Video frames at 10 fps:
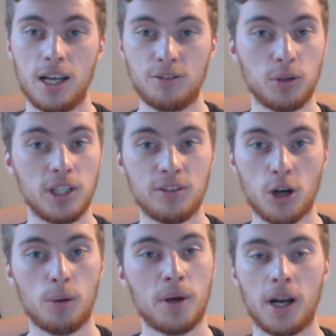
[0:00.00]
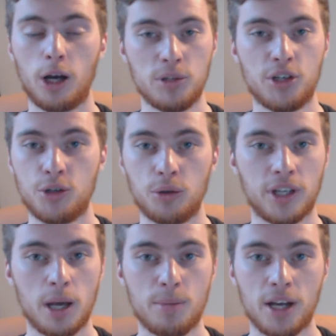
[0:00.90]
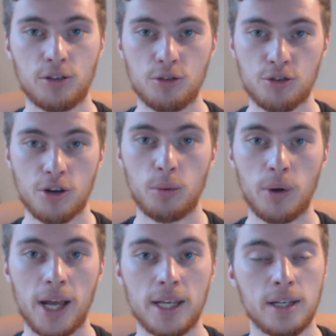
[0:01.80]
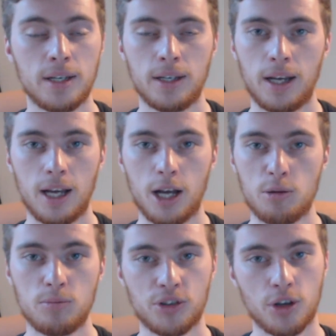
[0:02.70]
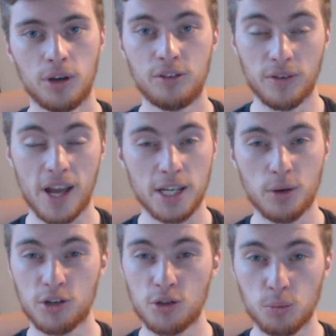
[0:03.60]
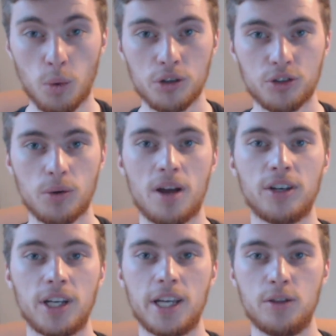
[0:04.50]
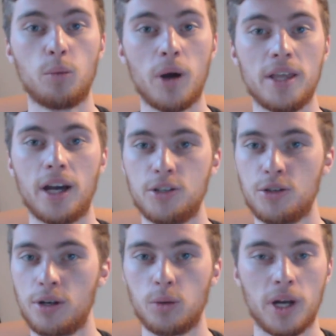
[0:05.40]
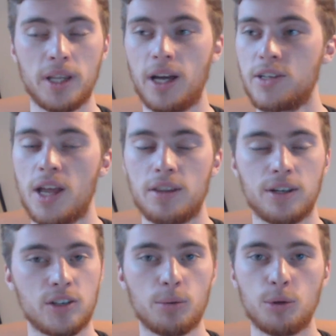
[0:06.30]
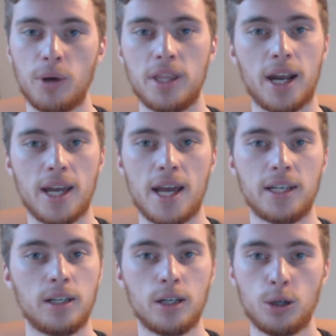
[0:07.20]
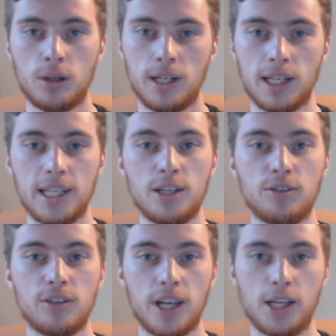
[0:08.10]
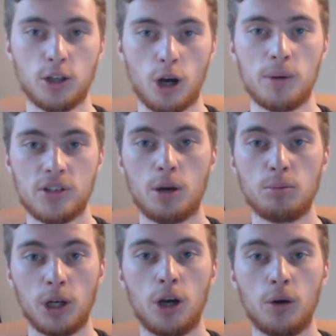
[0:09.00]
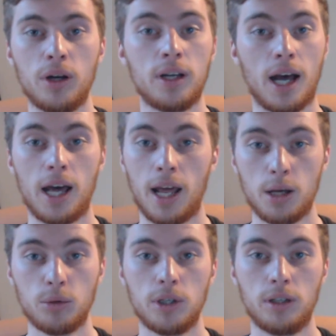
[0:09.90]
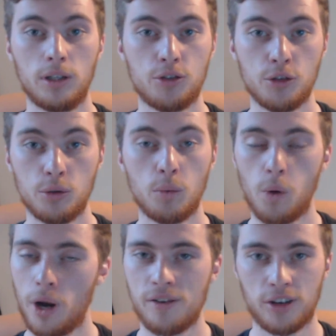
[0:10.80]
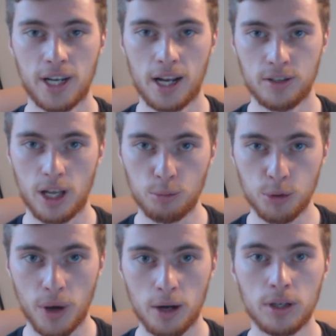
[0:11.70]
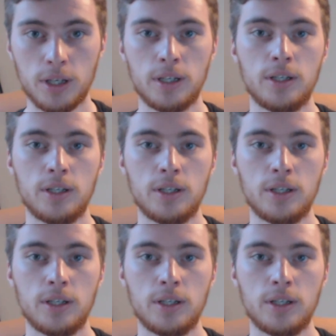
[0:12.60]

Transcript: If you leave a comment, I'll be sure to get back to you straight away. So if you have any questions whatsoever in the way that I do it, the way that I set things up, the way that I edit, leave a comment down below and I will do whatever I can to help you out.